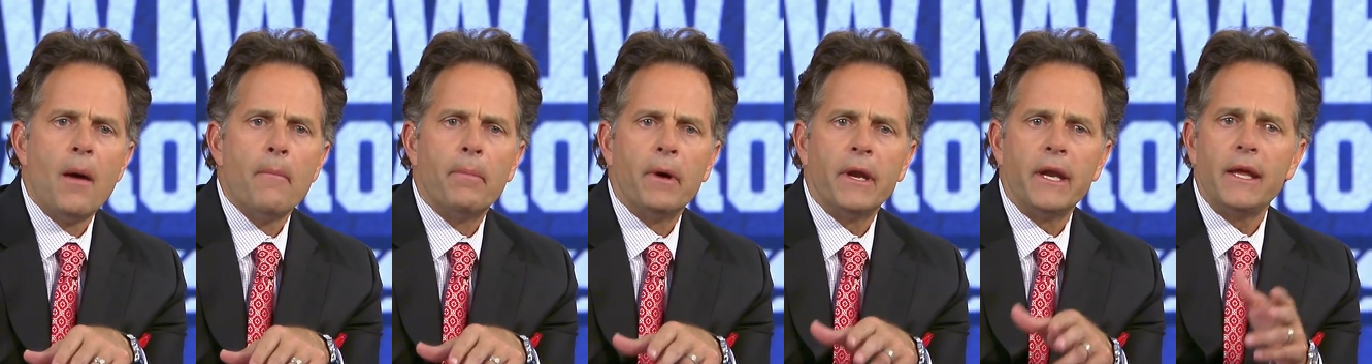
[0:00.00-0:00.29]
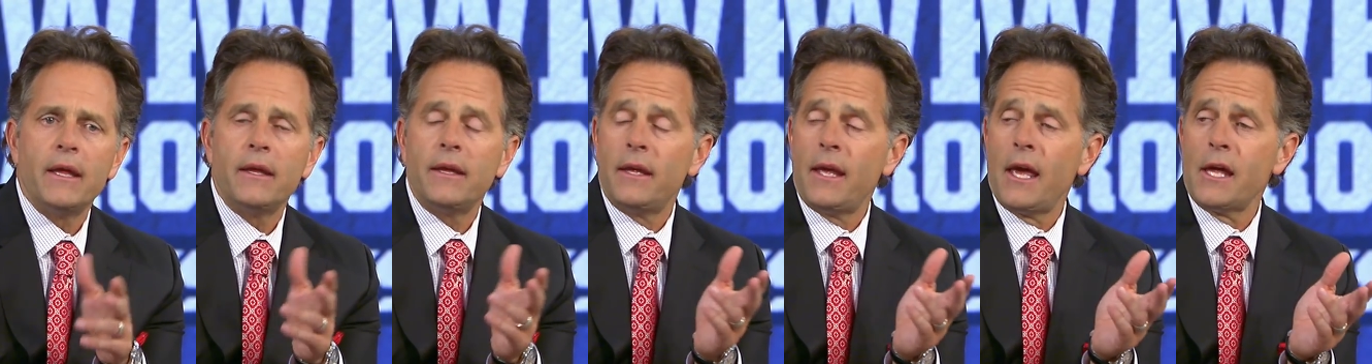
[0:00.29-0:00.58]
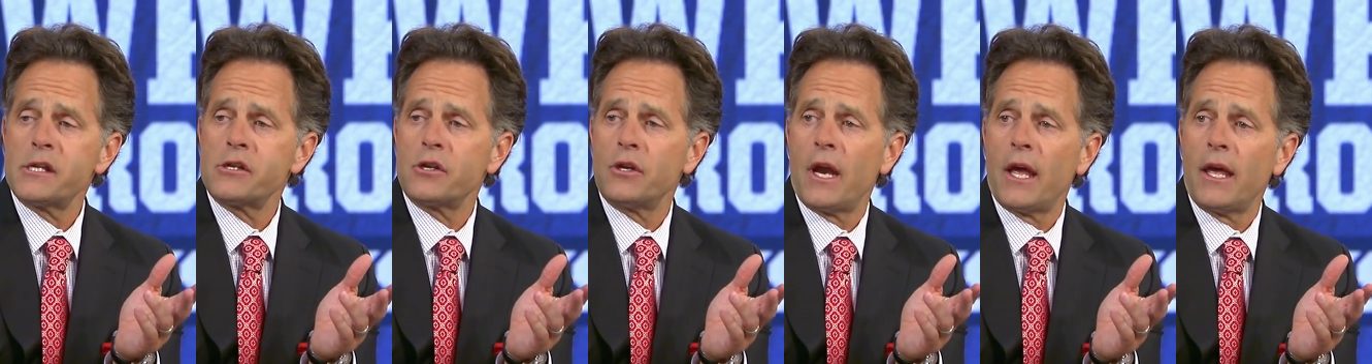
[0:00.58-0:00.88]
But he,
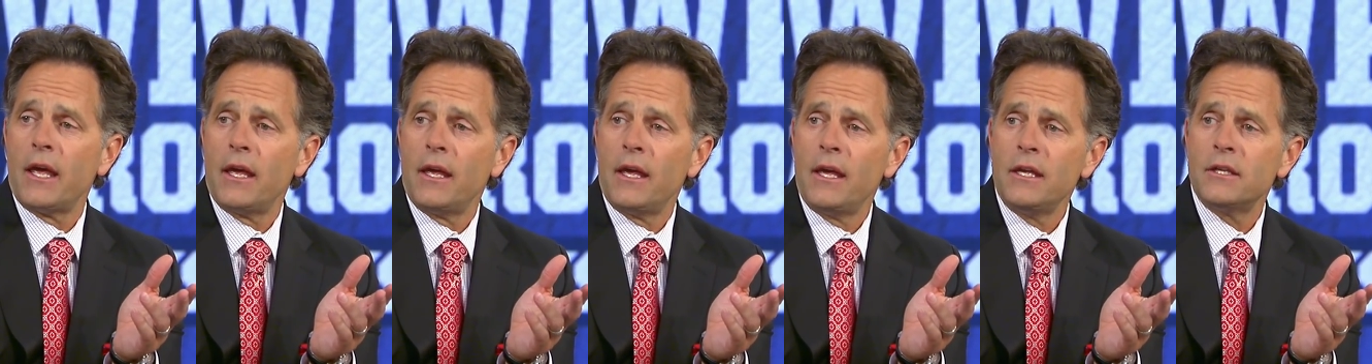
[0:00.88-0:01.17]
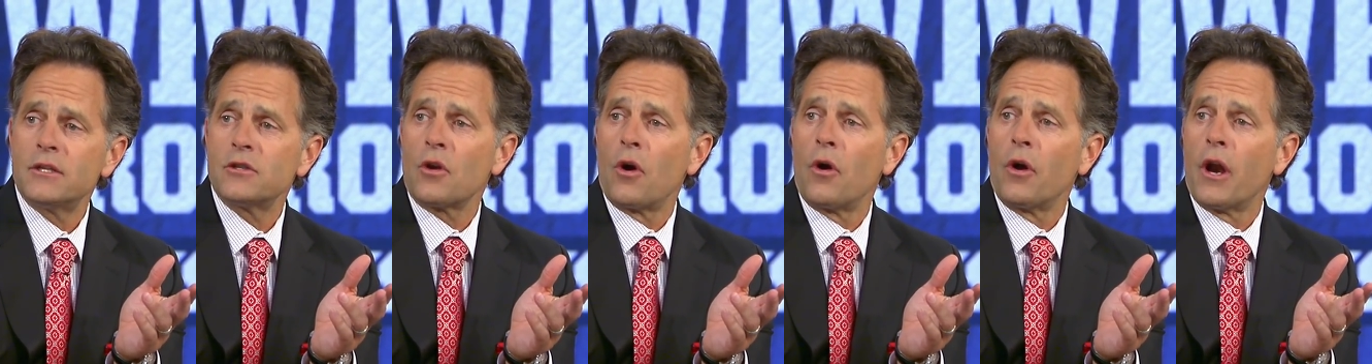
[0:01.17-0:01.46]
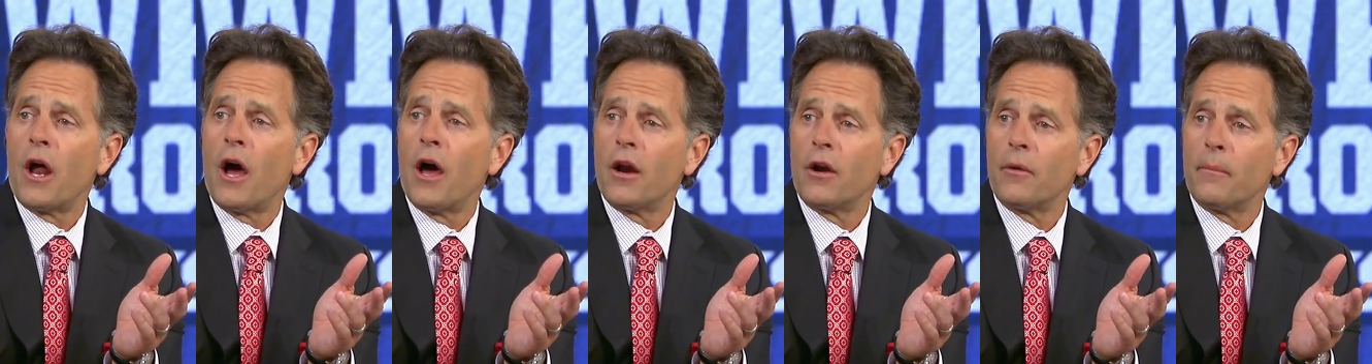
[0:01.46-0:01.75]
yesterday, he's
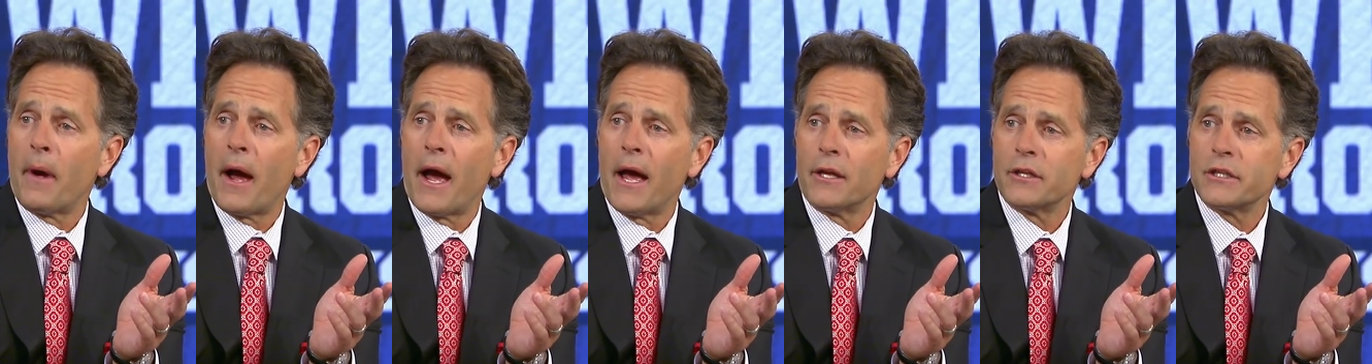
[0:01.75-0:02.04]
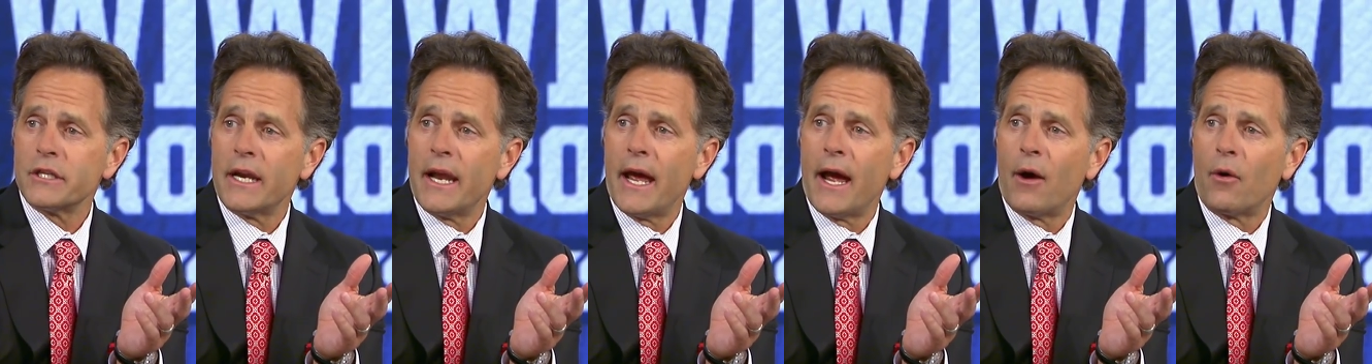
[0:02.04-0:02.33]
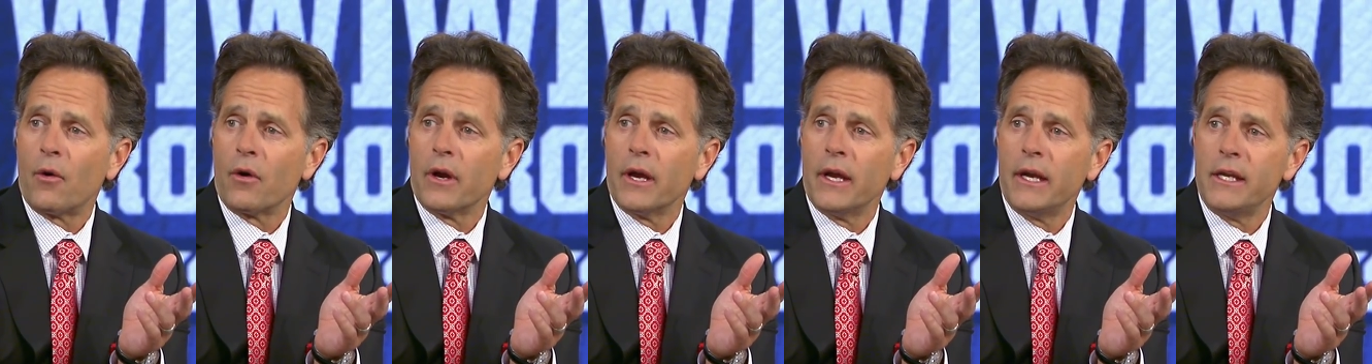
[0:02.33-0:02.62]
throwing 100 miles an
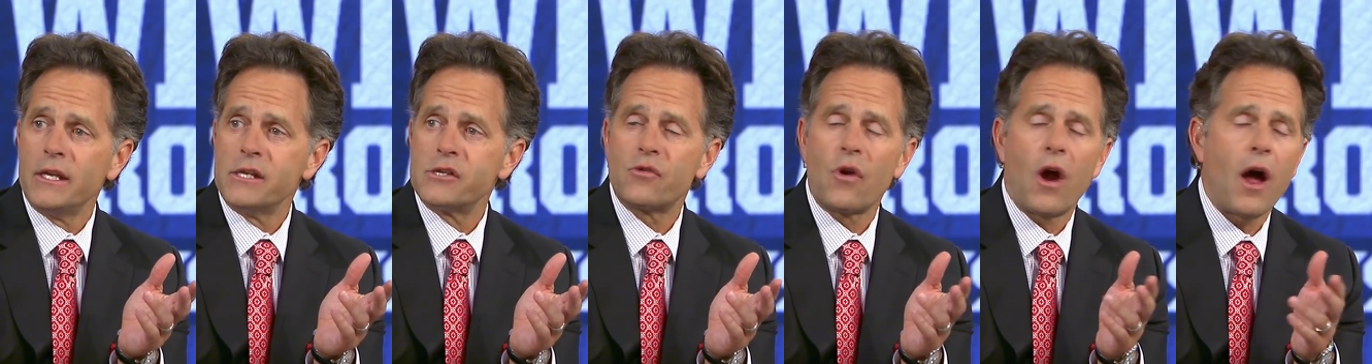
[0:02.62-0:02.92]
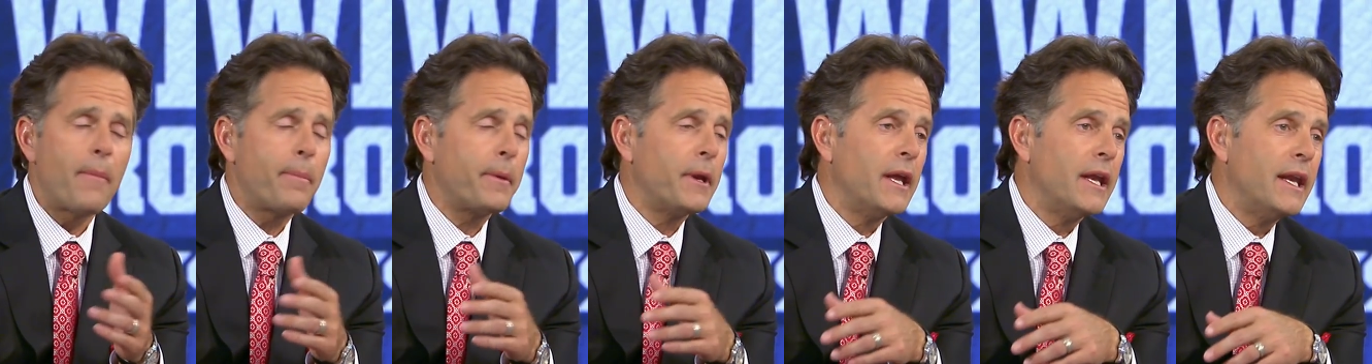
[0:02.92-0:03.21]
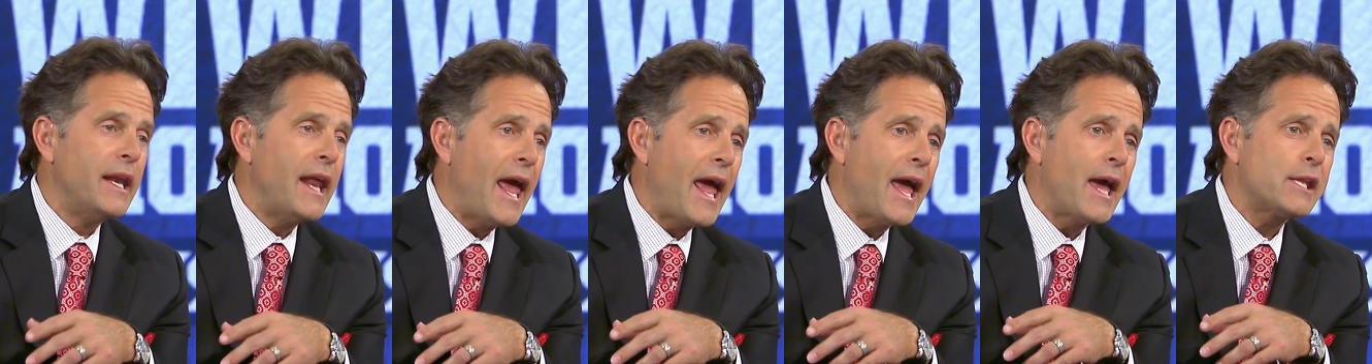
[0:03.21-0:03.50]
hour and he's dropping a
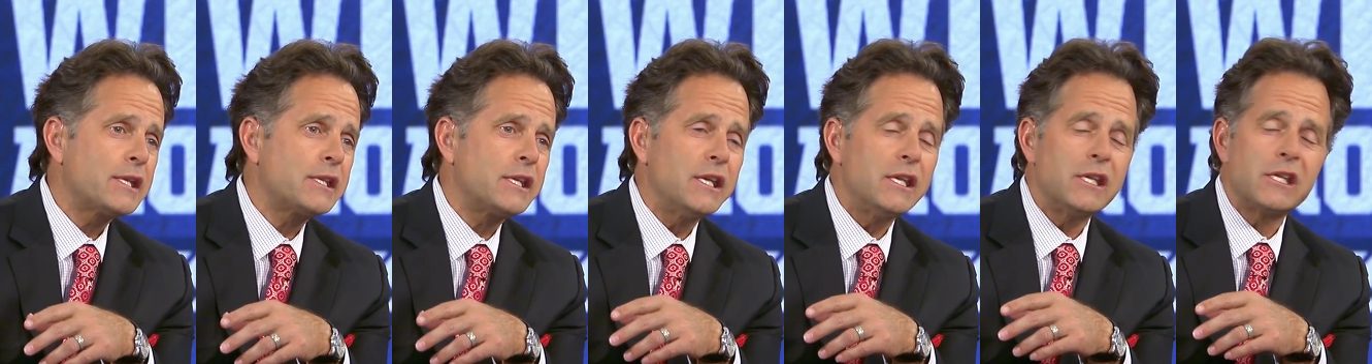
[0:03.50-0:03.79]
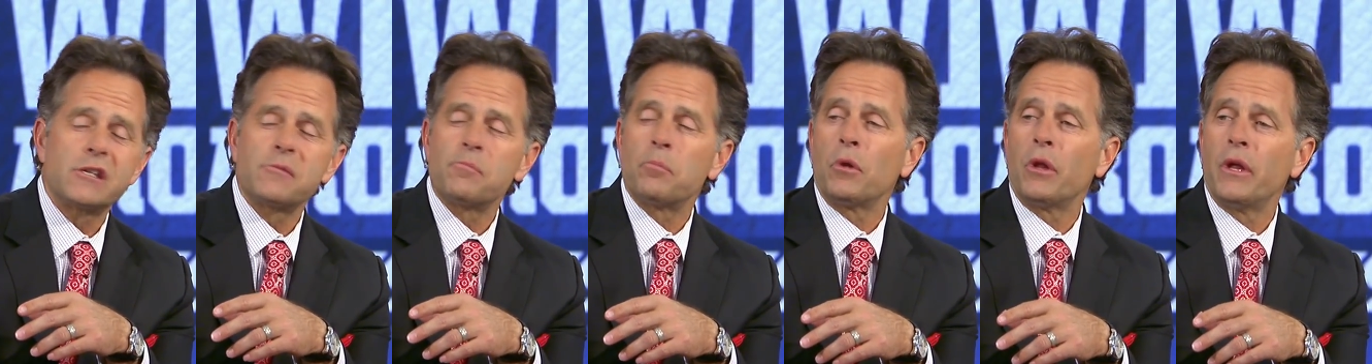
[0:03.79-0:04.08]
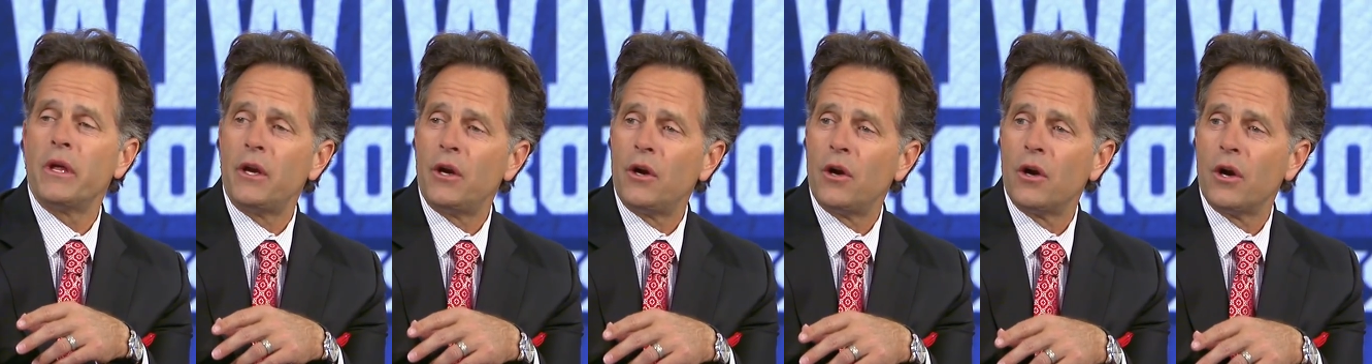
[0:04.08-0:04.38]
nasty
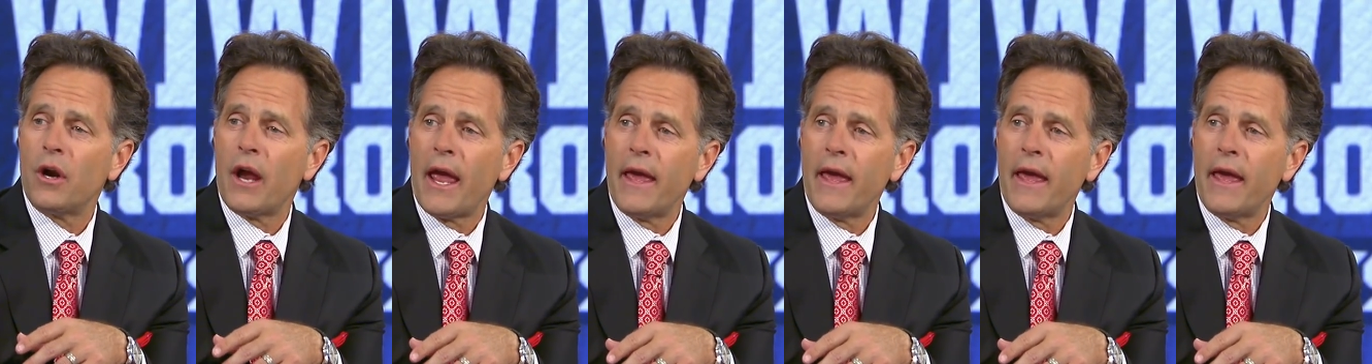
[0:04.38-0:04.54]
splitter.